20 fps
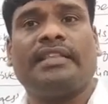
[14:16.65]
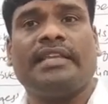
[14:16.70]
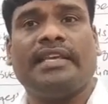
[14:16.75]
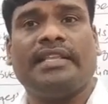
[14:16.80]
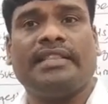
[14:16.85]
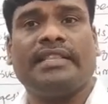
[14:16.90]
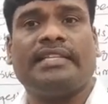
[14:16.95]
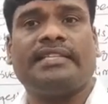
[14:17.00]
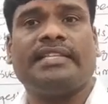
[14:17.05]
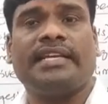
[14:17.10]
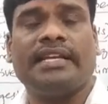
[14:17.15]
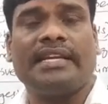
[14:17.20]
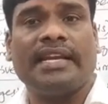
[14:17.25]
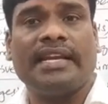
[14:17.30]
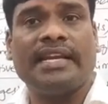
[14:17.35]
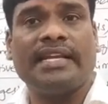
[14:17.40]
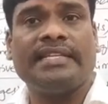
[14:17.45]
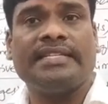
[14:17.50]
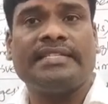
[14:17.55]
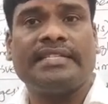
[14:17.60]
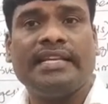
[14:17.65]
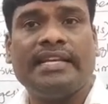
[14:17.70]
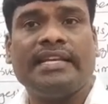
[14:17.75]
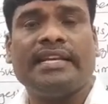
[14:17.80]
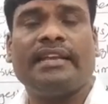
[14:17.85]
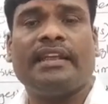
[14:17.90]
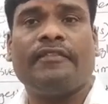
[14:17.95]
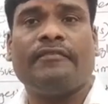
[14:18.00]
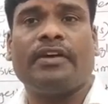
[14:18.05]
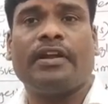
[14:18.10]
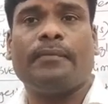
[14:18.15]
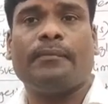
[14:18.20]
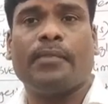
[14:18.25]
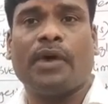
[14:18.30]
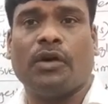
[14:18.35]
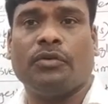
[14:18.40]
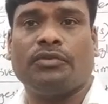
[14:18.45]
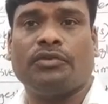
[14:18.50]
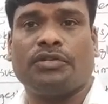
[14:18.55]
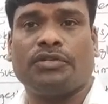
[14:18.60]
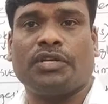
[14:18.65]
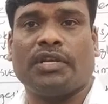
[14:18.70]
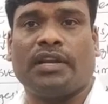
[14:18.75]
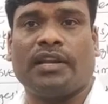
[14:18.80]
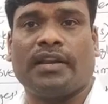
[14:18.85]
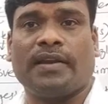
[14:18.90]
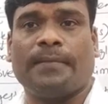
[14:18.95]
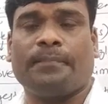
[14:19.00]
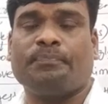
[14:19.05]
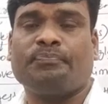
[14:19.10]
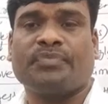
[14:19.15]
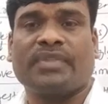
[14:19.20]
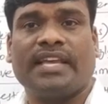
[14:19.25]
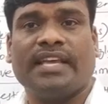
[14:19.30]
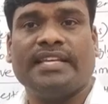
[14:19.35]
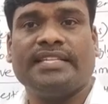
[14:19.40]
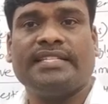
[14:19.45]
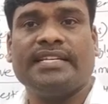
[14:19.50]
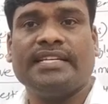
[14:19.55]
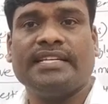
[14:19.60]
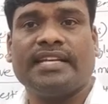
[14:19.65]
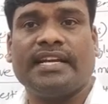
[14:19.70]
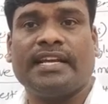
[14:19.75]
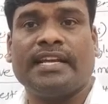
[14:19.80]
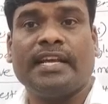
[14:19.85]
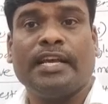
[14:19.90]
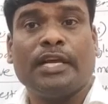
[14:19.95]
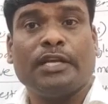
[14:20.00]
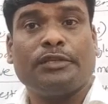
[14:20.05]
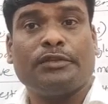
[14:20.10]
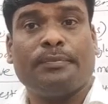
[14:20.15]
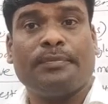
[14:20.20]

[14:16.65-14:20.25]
Teeth generally seen in our mouth, children, isn't it?